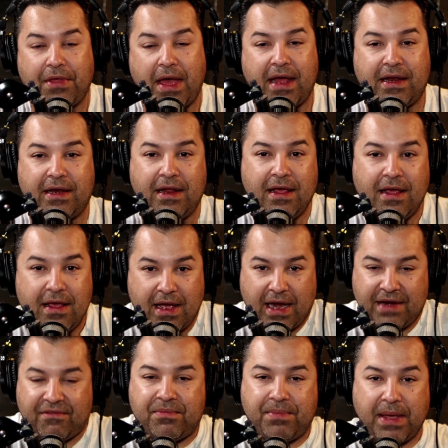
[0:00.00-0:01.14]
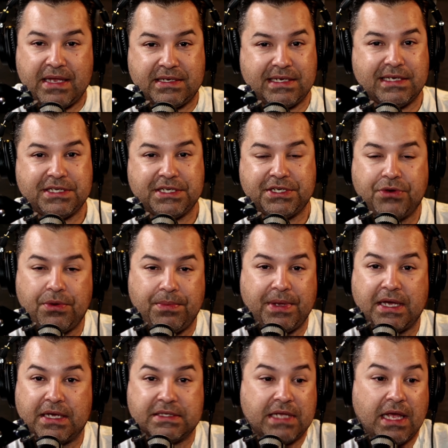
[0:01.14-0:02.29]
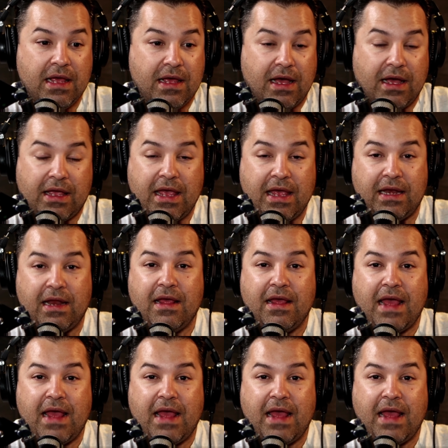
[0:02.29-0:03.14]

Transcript: that, and I didn't even pay attention to it because again,